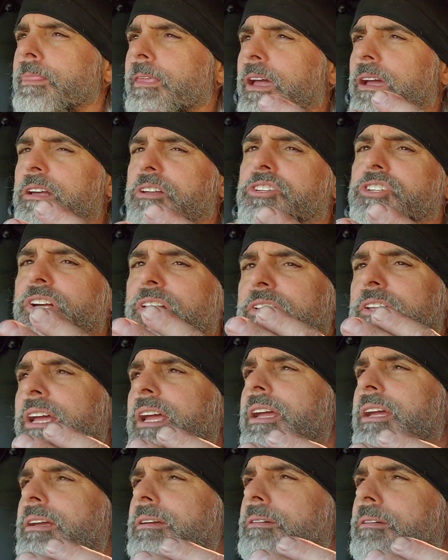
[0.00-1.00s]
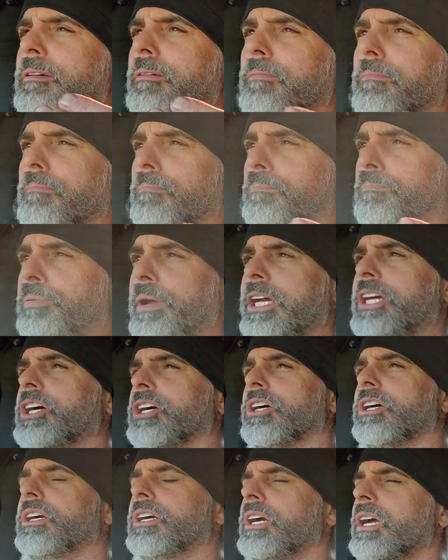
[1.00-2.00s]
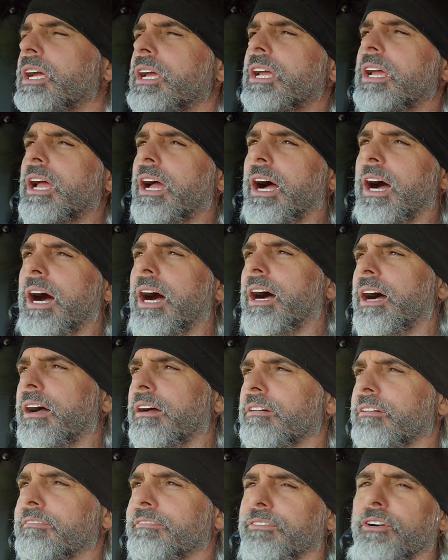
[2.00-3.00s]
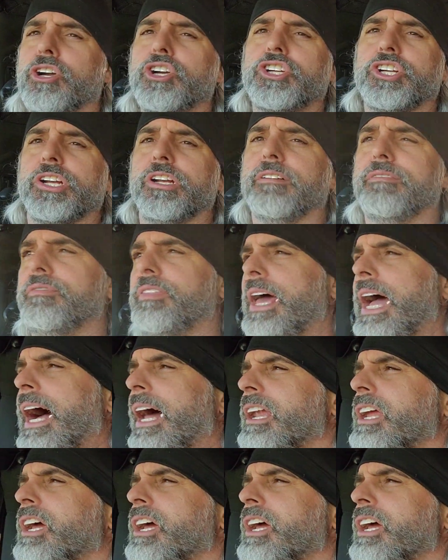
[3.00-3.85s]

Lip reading: is just a bigger version of that.